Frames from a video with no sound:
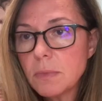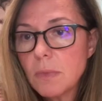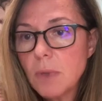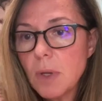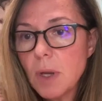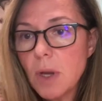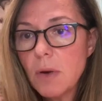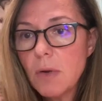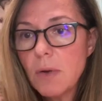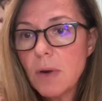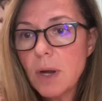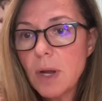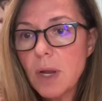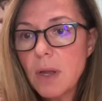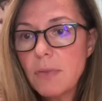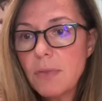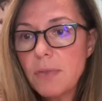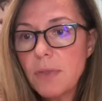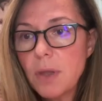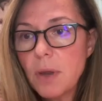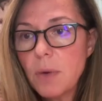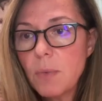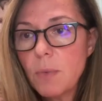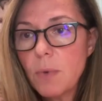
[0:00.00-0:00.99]
All right,
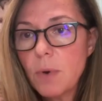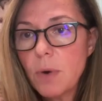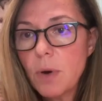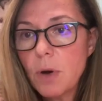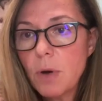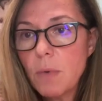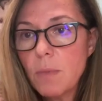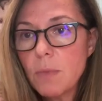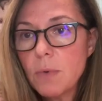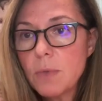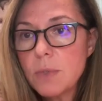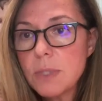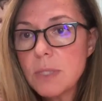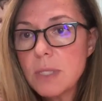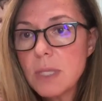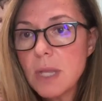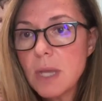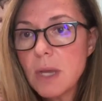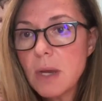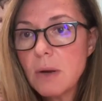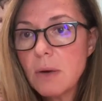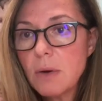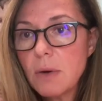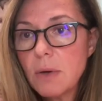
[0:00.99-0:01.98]
I think we're almost
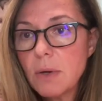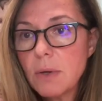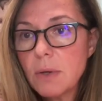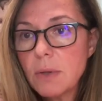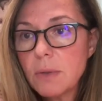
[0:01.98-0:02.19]
there.